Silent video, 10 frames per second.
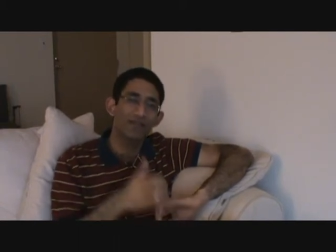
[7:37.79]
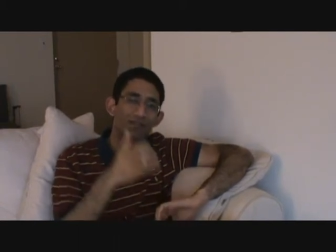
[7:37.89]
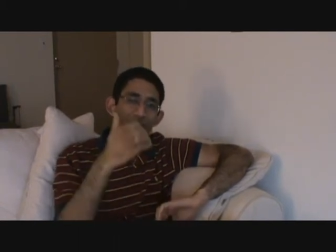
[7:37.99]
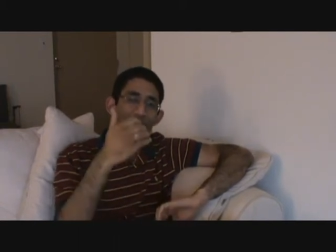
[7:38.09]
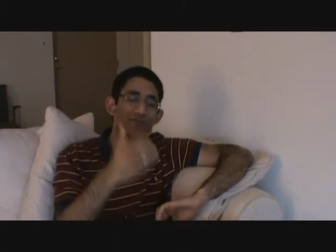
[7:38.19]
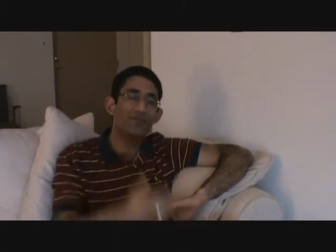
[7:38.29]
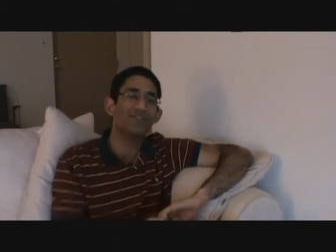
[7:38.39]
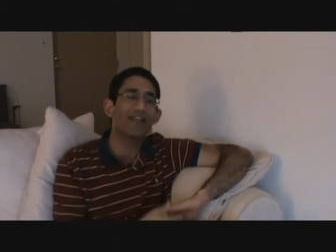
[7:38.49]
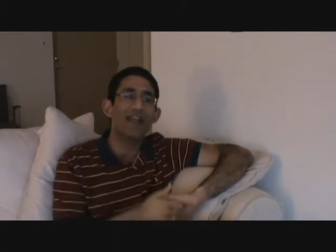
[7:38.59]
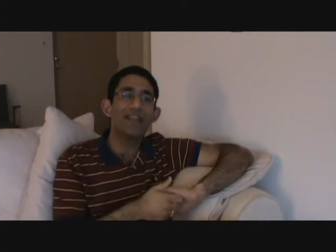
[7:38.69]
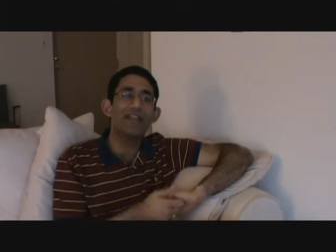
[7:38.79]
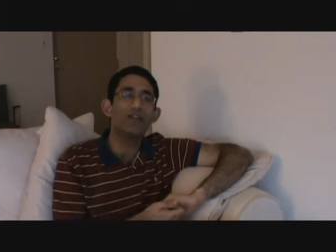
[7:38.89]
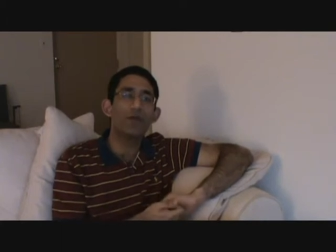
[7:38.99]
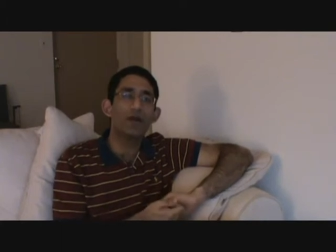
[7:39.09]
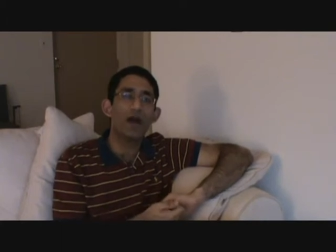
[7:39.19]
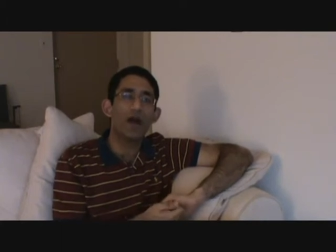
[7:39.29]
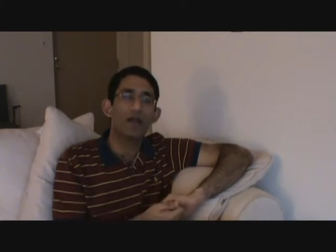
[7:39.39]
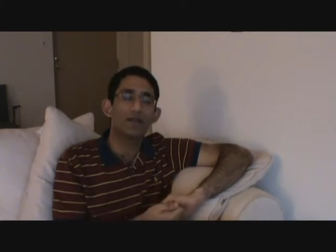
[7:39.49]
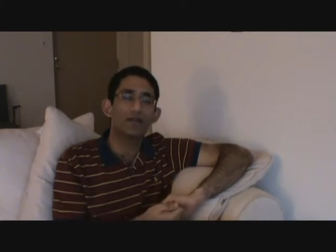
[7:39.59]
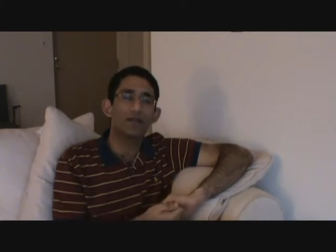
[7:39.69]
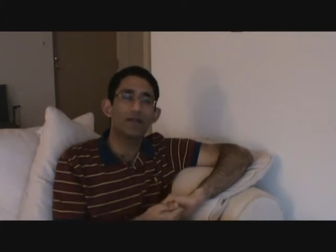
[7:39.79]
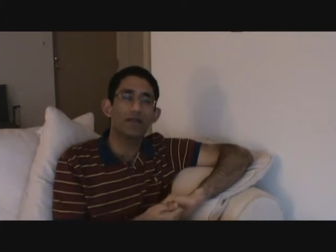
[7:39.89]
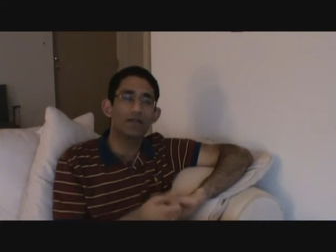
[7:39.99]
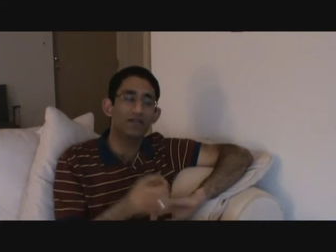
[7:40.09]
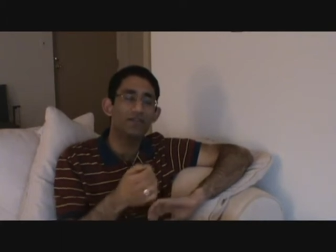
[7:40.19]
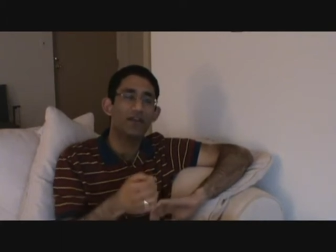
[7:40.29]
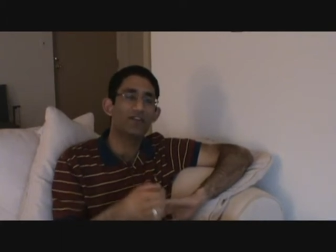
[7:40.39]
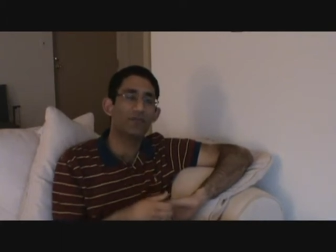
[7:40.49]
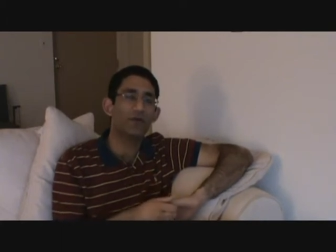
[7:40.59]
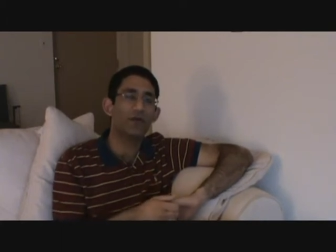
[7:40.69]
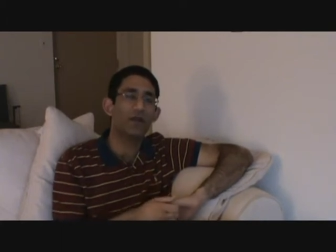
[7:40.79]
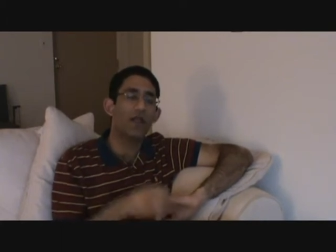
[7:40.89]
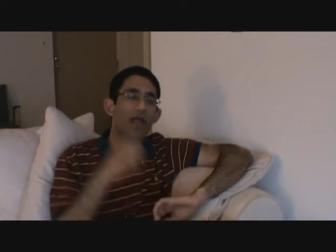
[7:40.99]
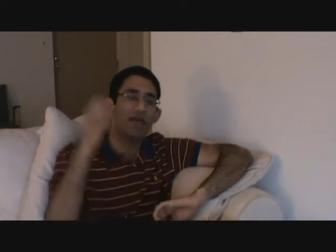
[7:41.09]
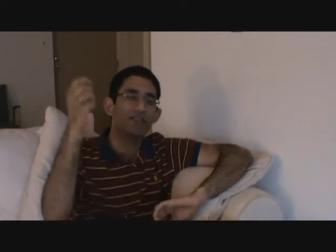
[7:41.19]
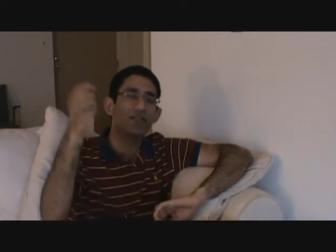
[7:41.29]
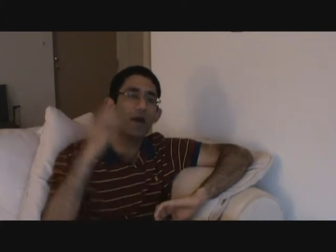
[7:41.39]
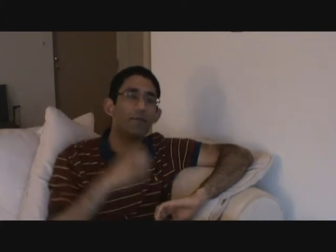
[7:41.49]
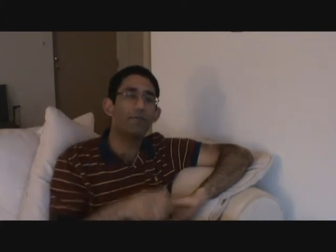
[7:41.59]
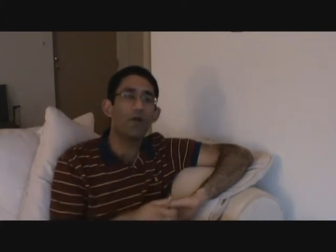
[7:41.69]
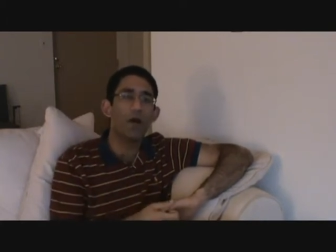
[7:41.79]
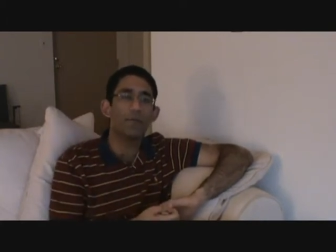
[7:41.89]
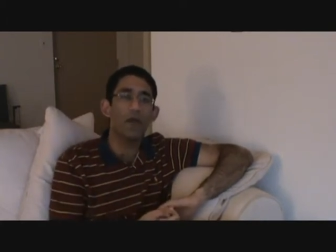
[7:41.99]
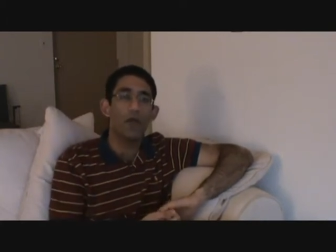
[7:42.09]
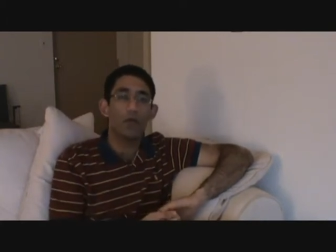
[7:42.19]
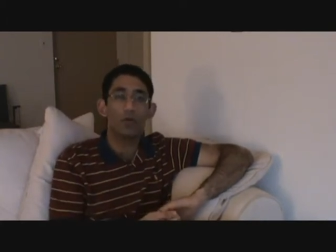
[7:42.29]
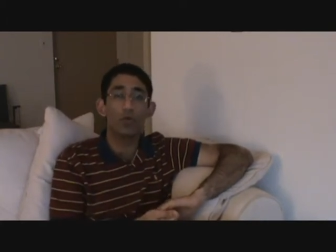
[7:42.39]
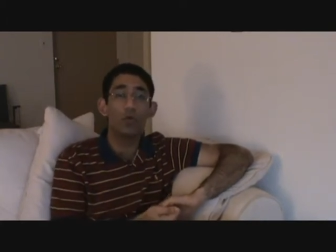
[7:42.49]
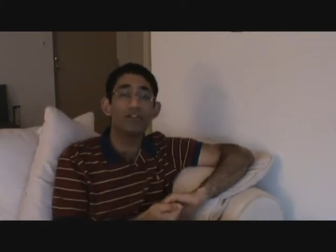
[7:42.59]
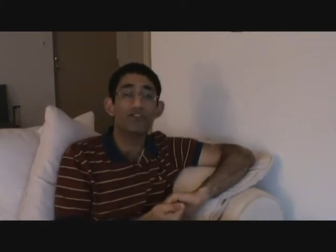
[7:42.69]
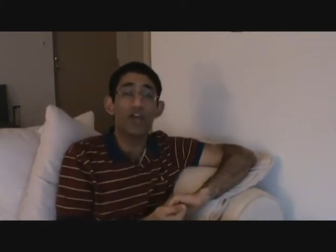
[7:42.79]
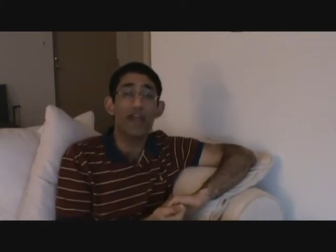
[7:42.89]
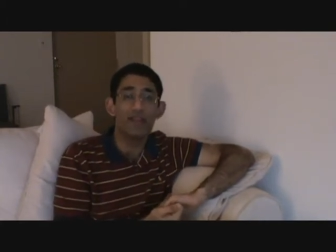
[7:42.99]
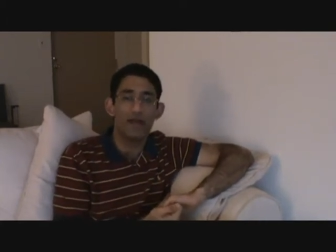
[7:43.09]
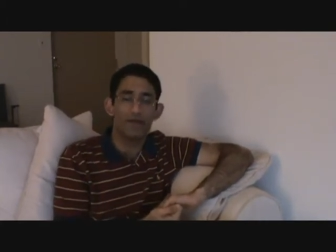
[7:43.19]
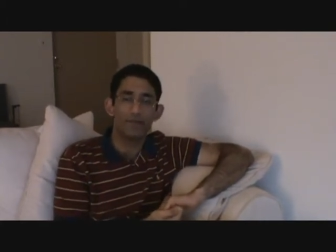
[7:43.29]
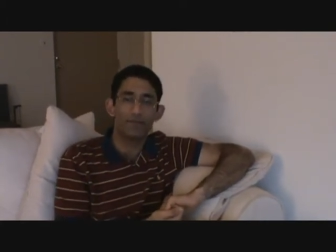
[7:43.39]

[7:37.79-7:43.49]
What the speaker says: So customers are adding into a cart. This customer has come from Google China.